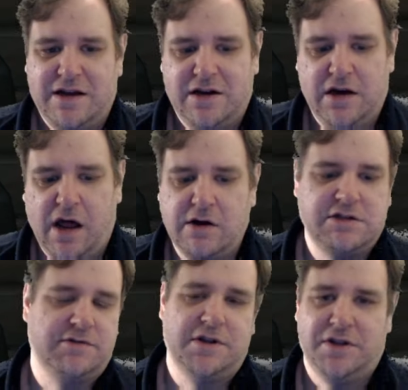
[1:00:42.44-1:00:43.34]

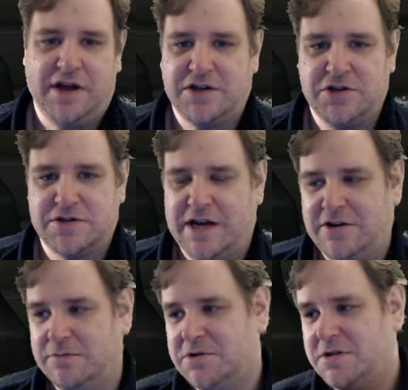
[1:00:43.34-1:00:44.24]
loads of other things just
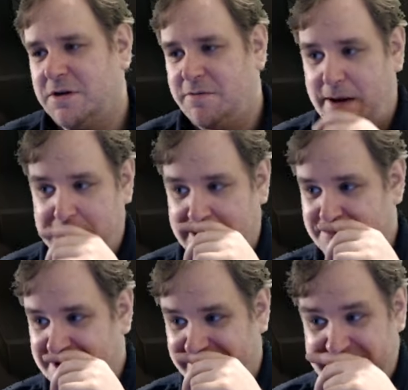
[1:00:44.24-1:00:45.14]
get dumped on top of me. I mean, I'm
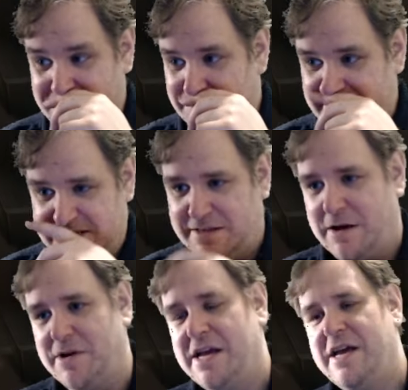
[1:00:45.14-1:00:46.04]
incredibly busy at the
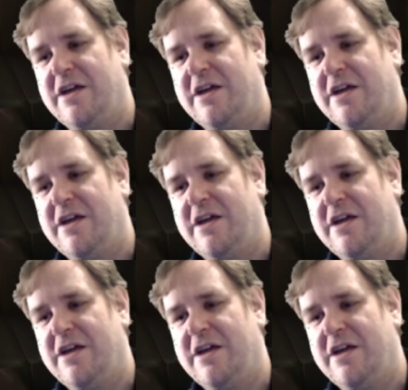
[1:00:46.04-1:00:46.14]
moment.